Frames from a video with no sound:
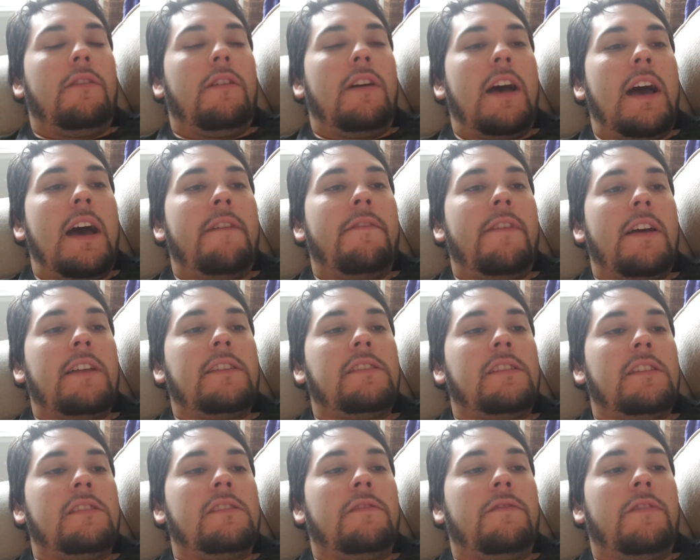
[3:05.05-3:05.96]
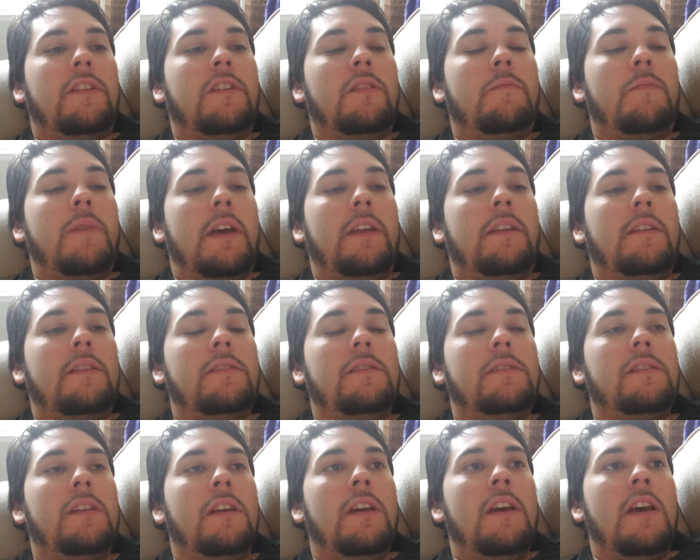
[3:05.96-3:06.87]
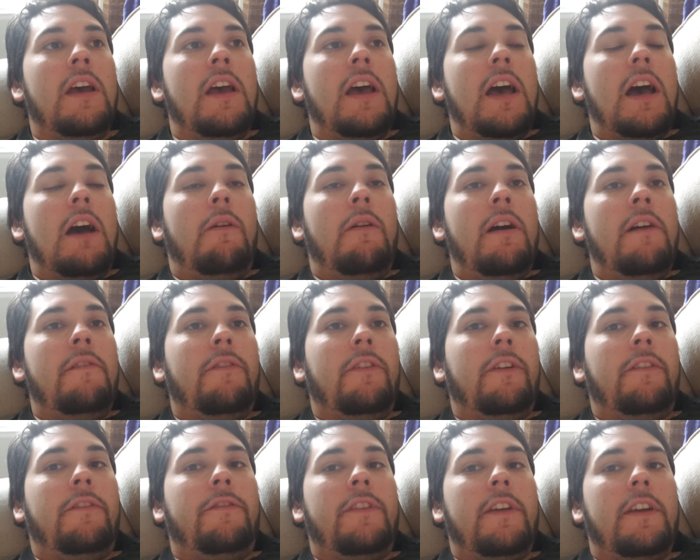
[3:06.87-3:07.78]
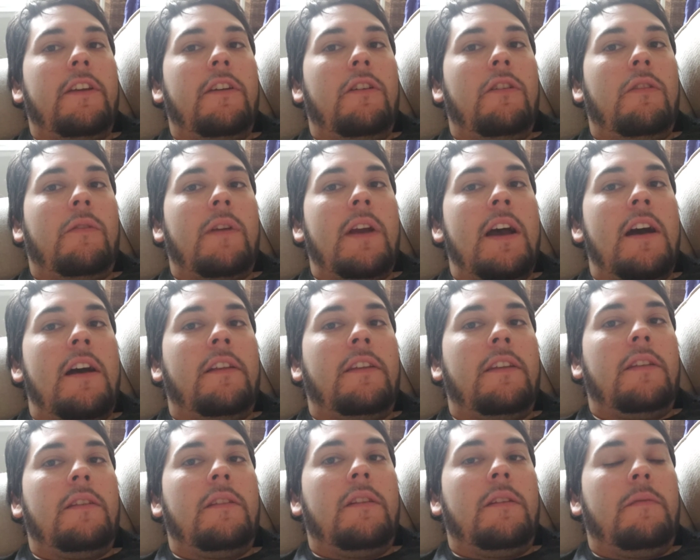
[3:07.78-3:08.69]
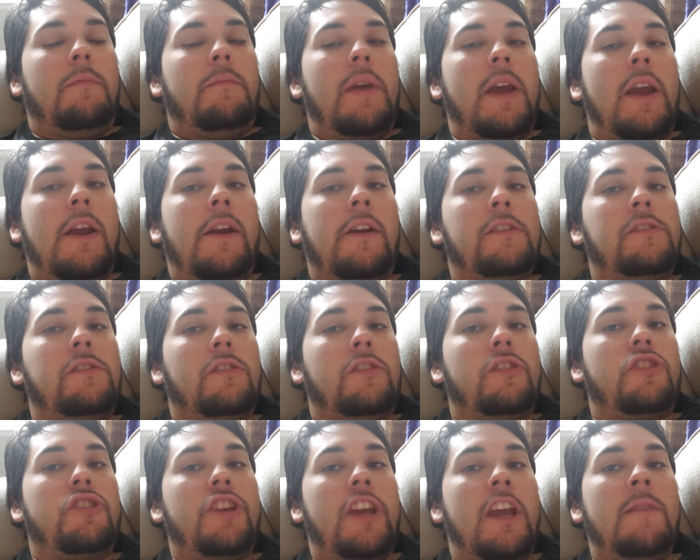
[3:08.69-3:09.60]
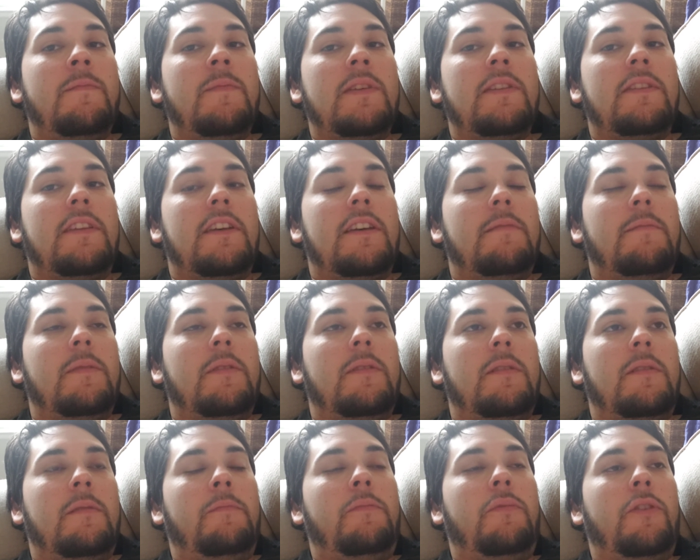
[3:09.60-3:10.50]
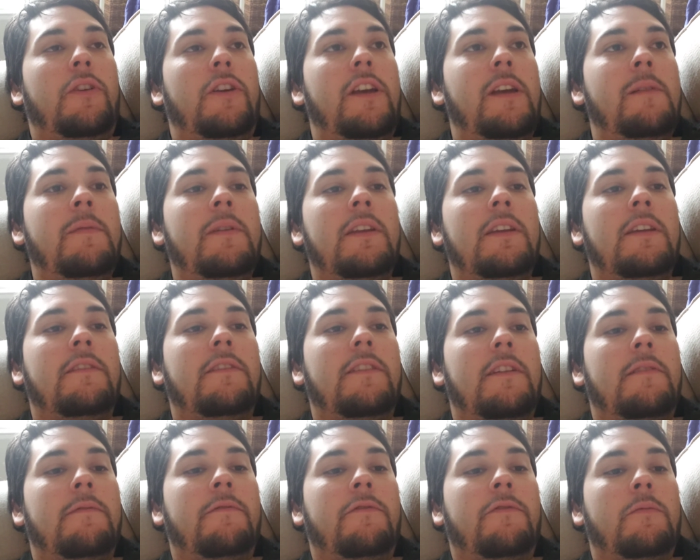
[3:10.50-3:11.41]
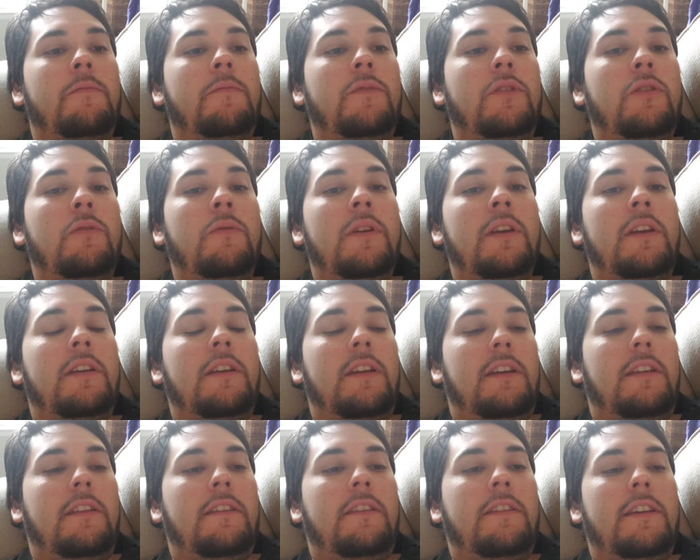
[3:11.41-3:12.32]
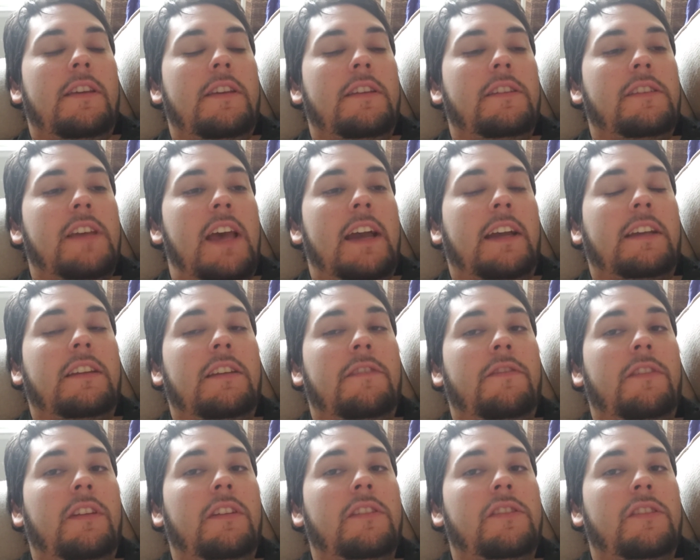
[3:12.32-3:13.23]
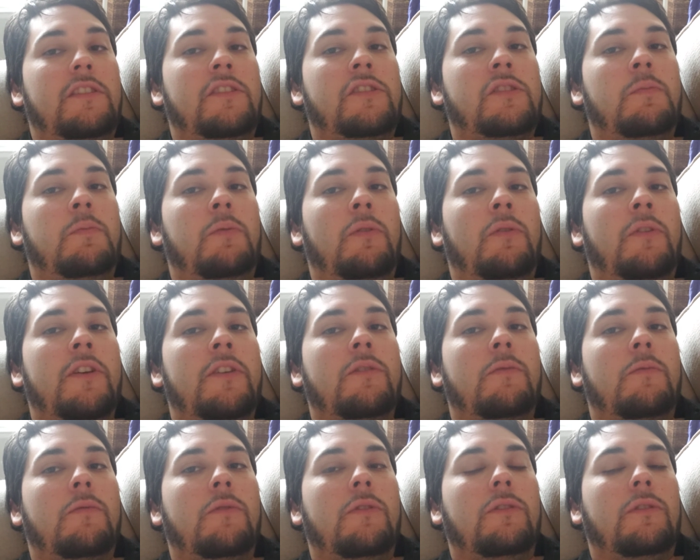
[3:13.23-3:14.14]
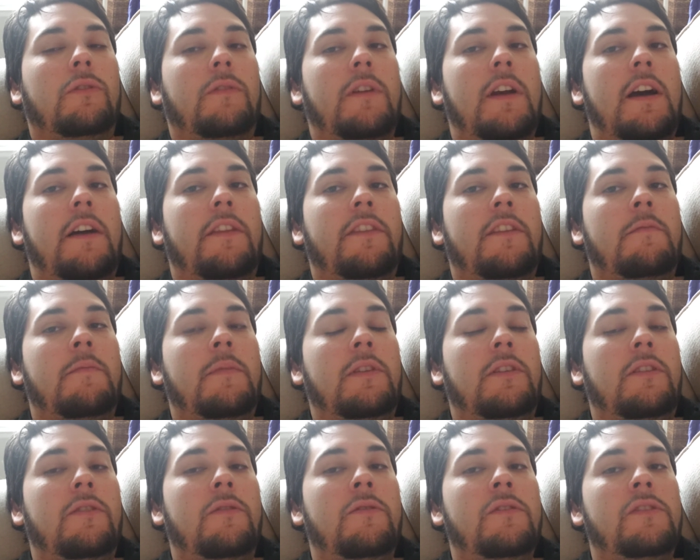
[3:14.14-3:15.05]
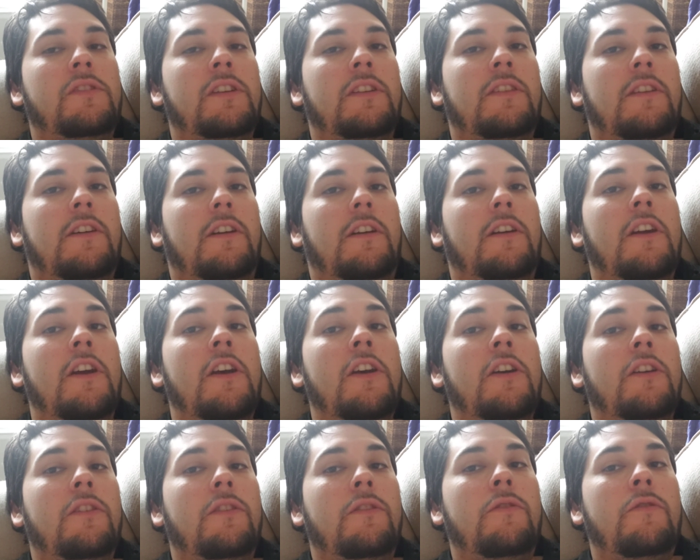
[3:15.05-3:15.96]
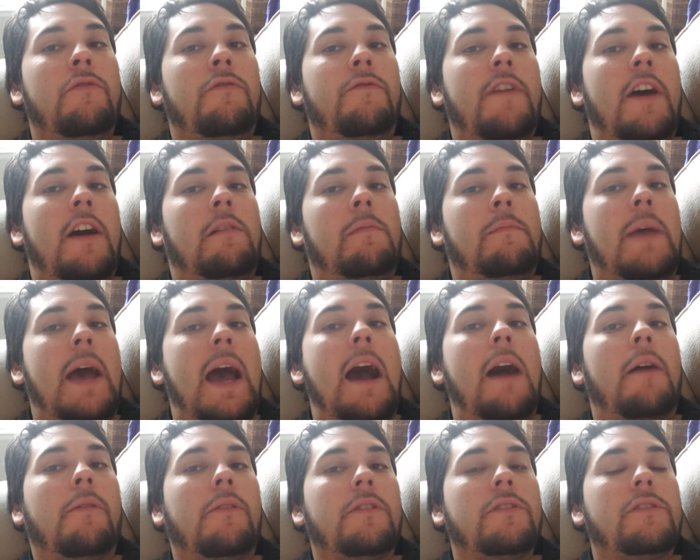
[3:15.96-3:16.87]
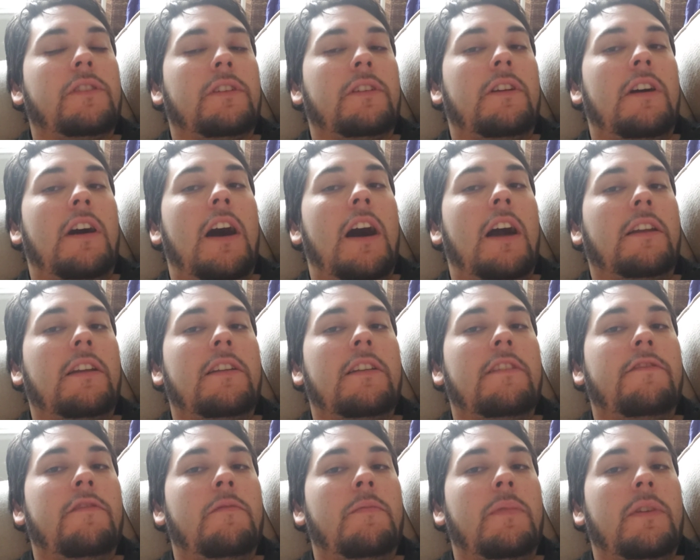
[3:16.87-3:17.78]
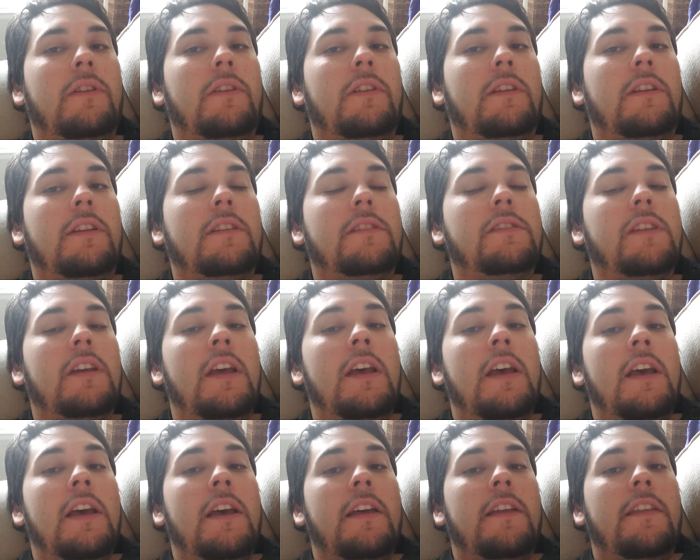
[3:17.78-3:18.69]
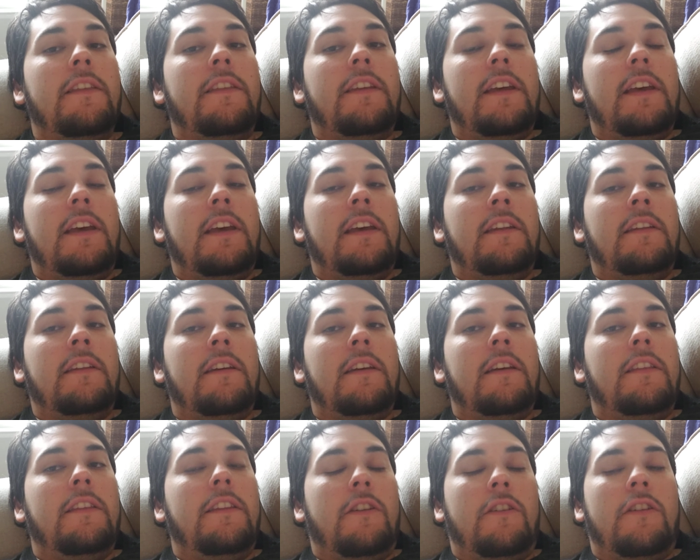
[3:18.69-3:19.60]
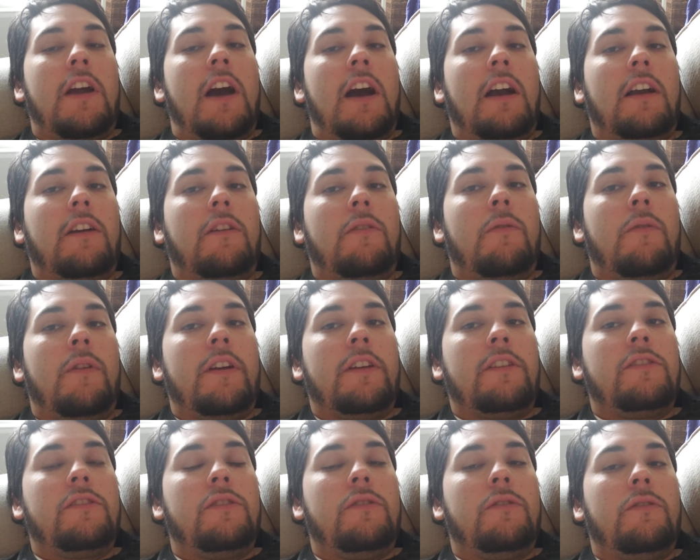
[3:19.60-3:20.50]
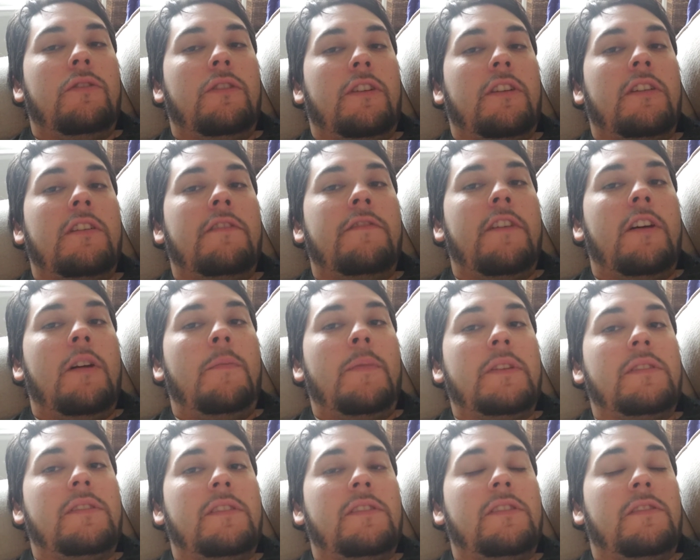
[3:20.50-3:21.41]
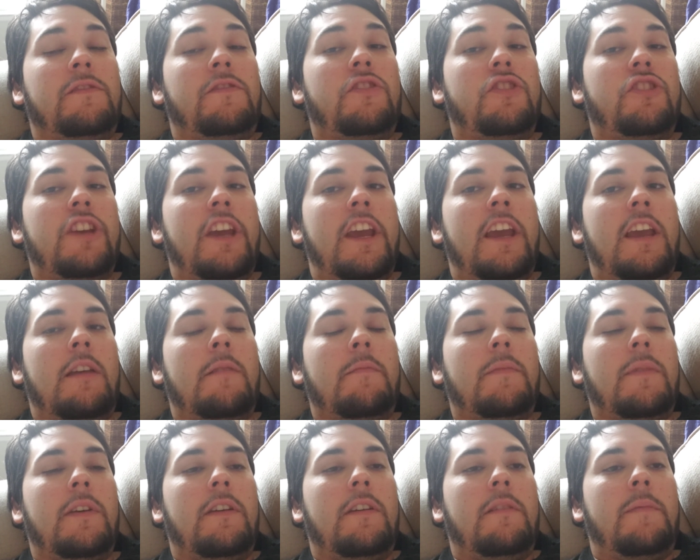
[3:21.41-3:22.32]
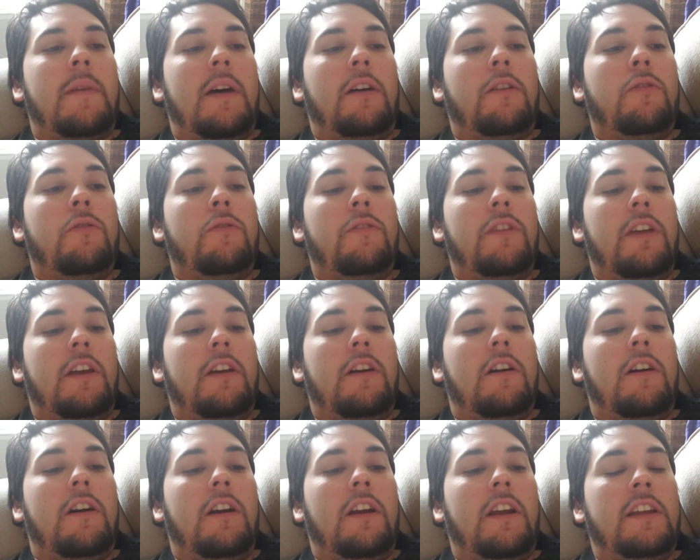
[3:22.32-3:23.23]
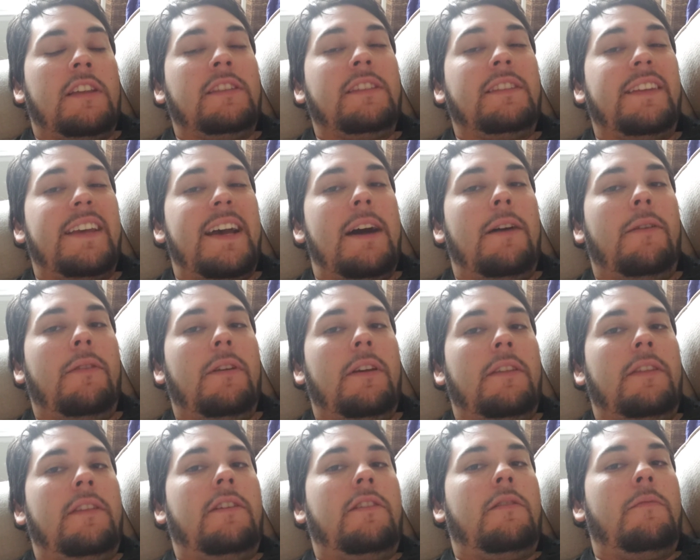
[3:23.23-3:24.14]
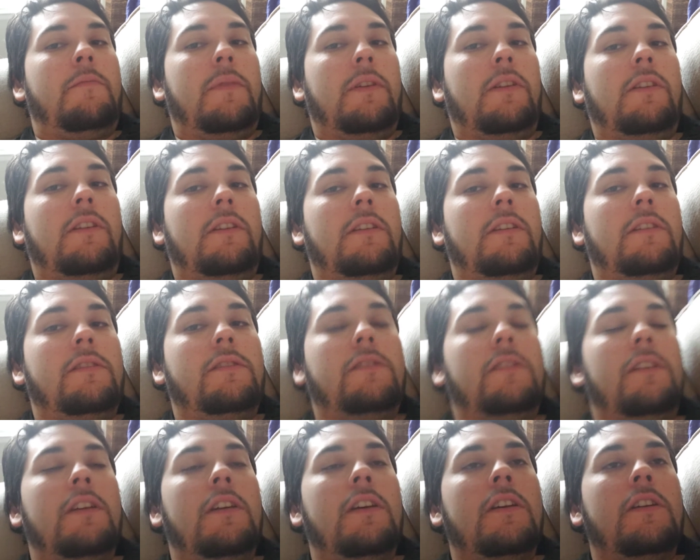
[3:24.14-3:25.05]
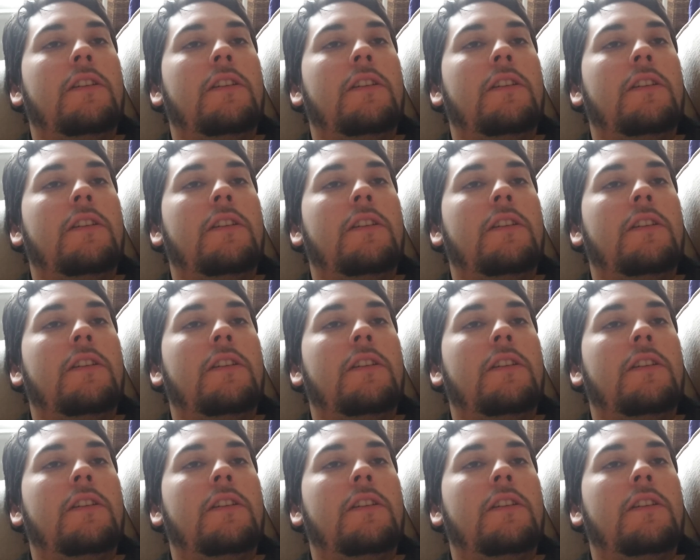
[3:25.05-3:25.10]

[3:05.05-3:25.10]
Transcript: They'll have that sense of independence. However, if they go around and parents are shaming them and prohibiting them from doing these activities and exploring the world around them and using their newfound powers and cognitive abilities, then they're going to develop a sense of shame about who they are and doubt in their abilities.